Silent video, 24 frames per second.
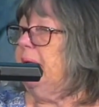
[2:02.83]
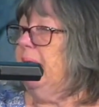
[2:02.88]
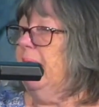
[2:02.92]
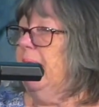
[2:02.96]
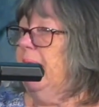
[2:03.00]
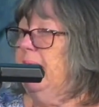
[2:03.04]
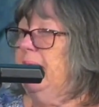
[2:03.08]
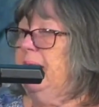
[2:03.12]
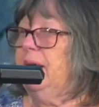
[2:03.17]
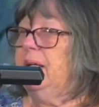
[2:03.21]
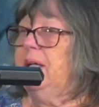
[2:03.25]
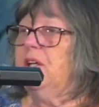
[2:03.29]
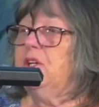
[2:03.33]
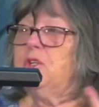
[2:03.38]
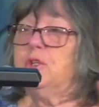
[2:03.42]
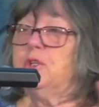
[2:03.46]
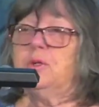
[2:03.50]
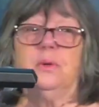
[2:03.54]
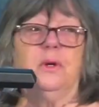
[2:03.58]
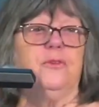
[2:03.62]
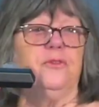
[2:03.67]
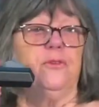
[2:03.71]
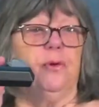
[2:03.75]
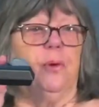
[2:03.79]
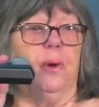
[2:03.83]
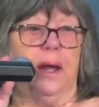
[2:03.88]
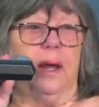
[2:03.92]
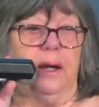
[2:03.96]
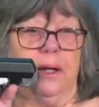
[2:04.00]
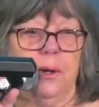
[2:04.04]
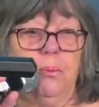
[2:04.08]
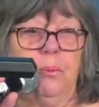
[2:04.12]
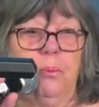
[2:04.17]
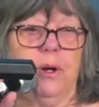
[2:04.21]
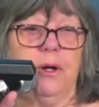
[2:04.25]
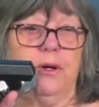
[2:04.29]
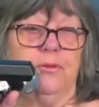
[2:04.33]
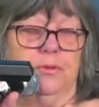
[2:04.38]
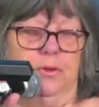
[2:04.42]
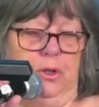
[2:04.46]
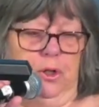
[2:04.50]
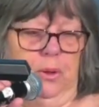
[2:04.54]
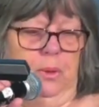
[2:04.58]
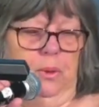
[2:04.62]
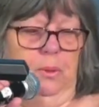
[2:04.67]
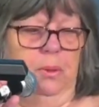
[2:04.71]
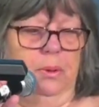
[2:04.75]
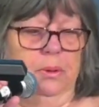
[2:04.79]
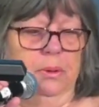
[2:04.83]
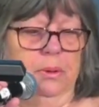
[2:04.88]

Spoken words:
and He can do it for any one of you.